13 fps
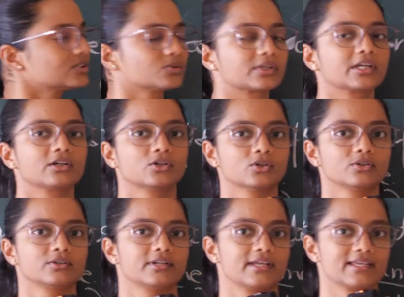looking
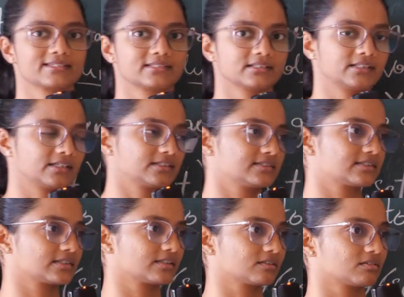good,
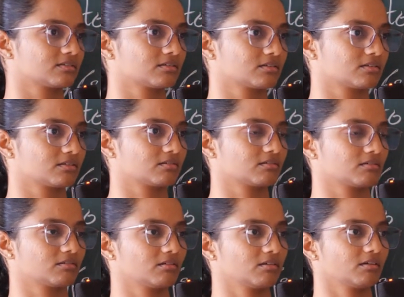aesthetics,
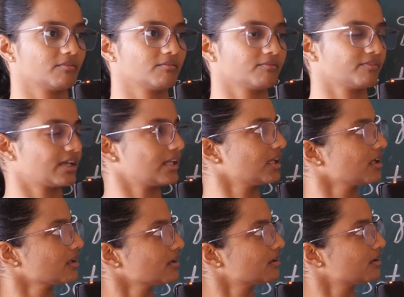
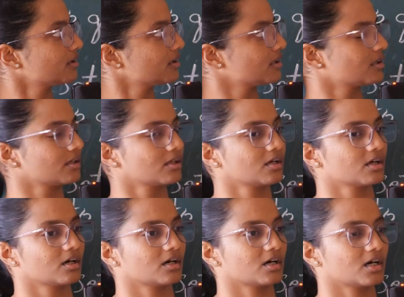wearing
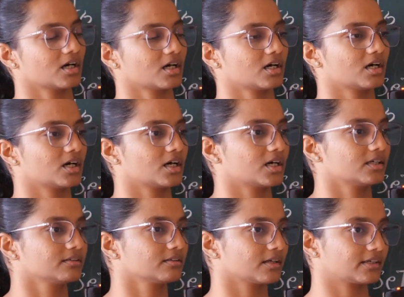
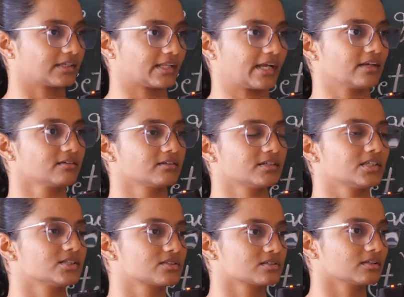a tight
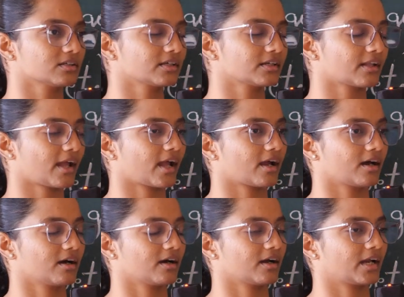t-shirt
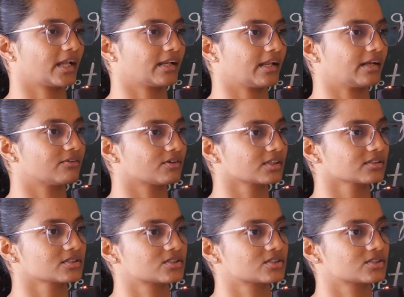and entering the